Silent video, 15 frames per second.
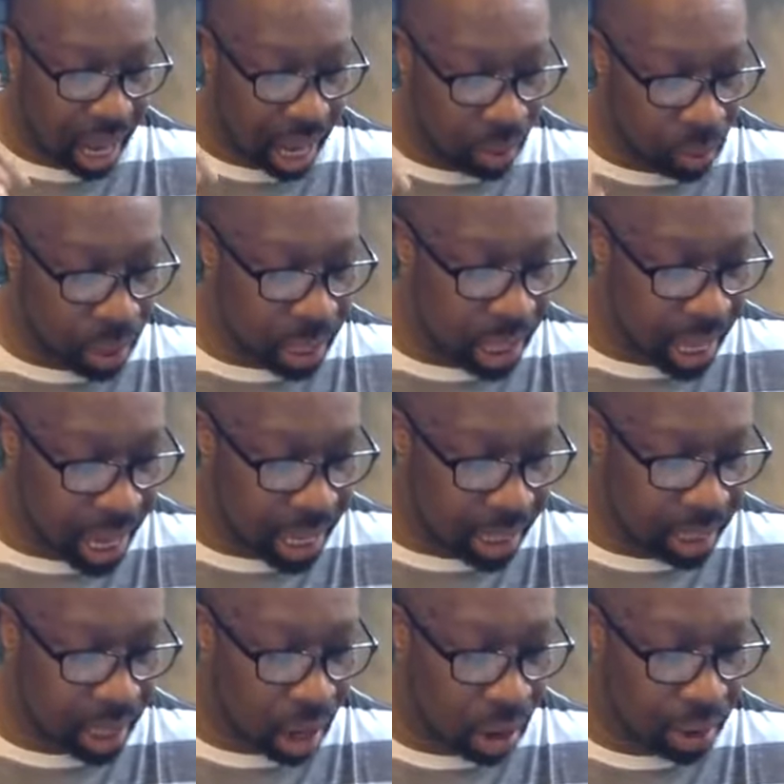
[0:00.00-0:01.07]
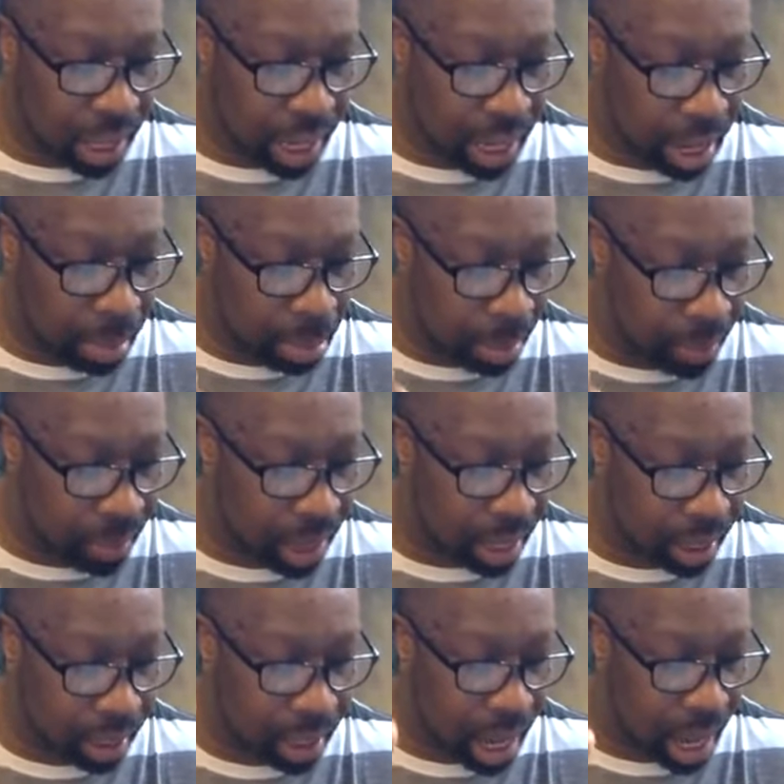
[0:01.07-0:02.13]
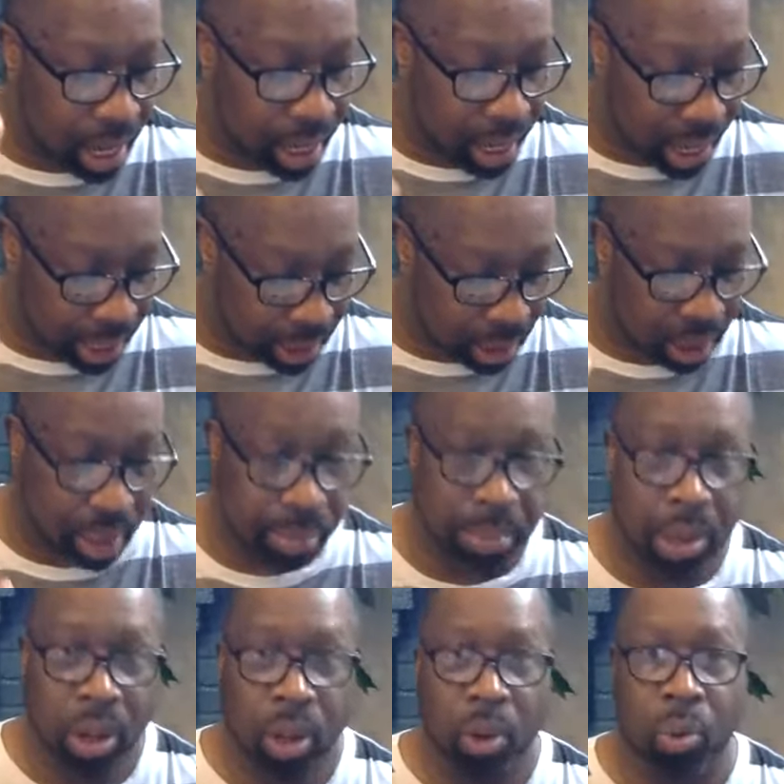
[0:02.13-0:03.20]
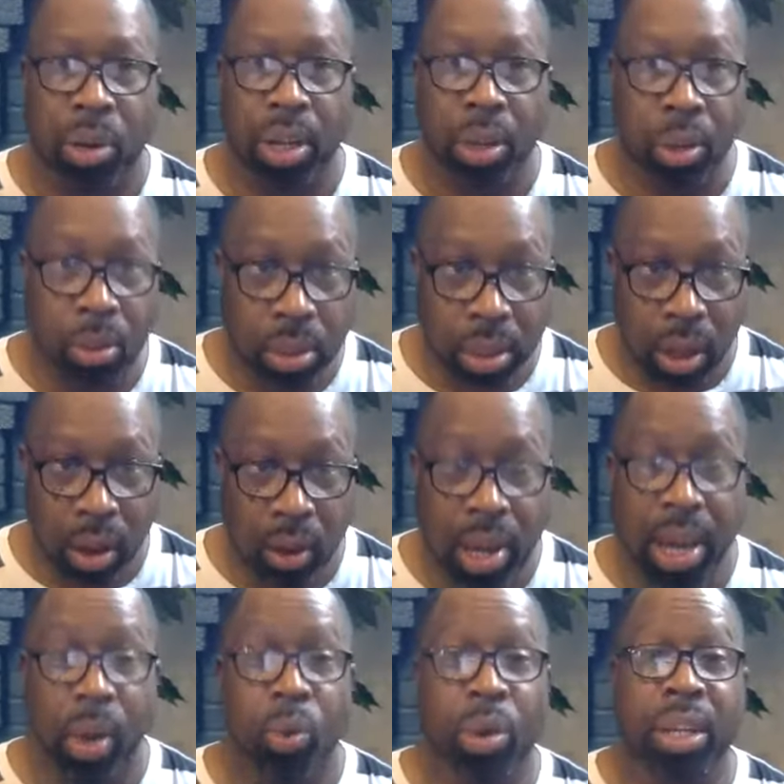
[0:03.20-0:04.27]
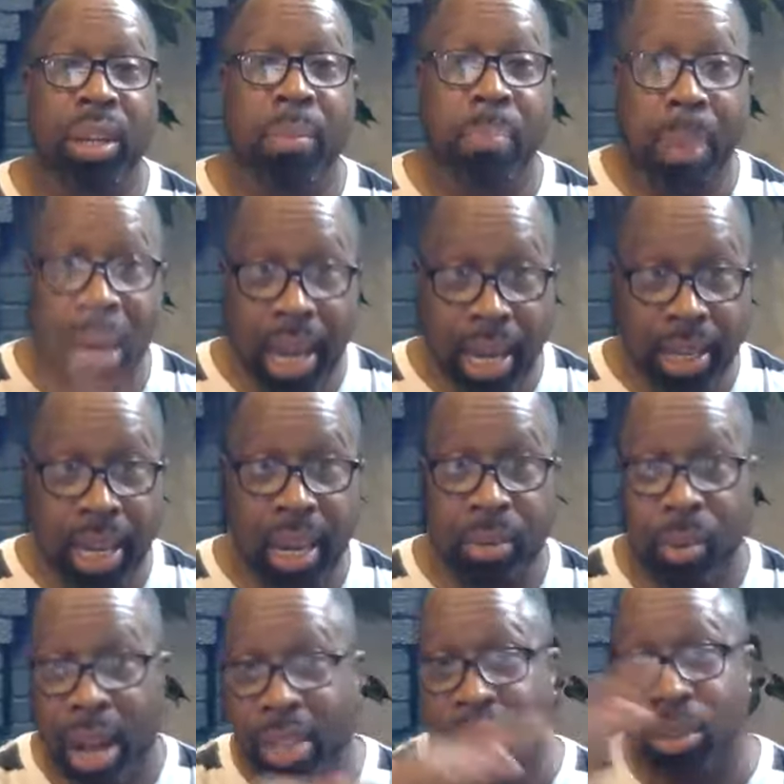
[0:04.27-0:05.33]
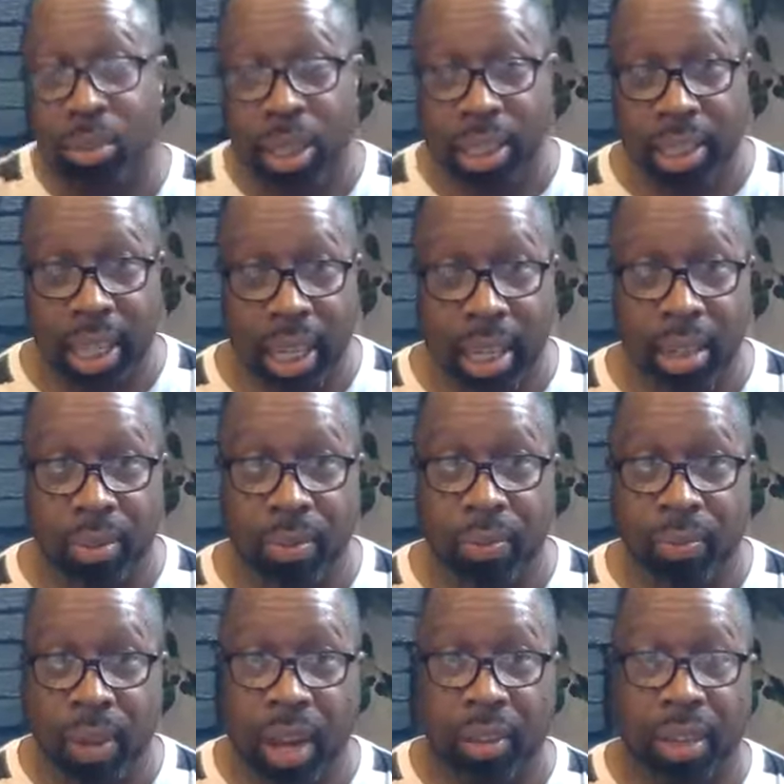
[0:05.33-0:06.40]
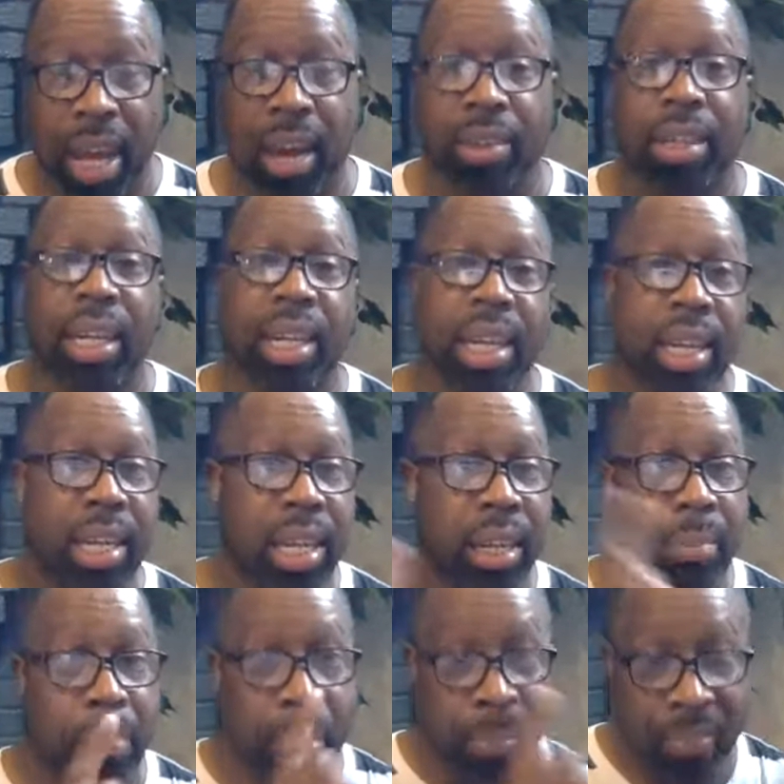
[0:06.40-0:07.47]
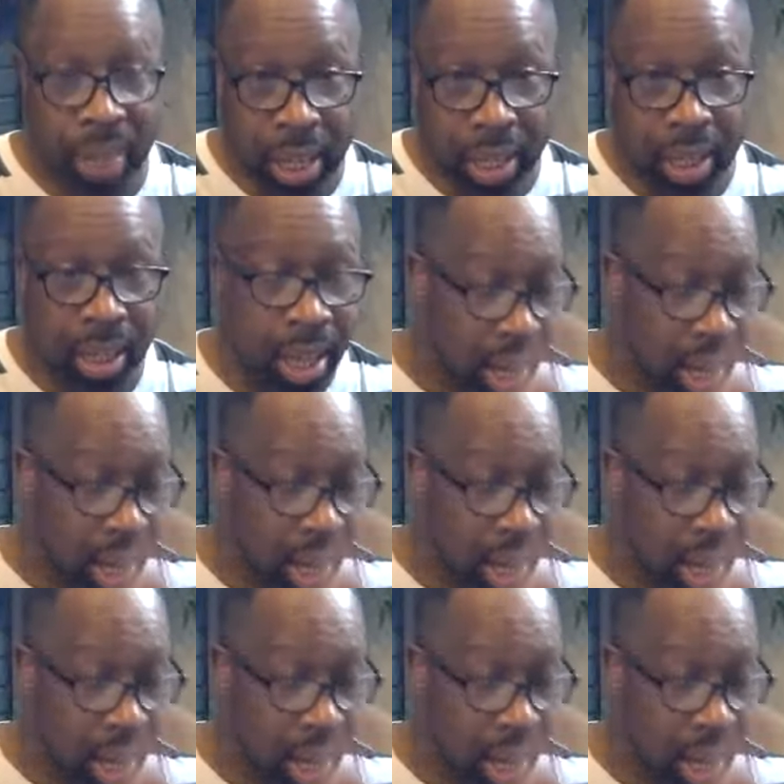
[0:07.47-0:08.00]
And when he saw that he prevailed not against him, when who saw? When the man that wrestled with Jacob found out that he didn't prevail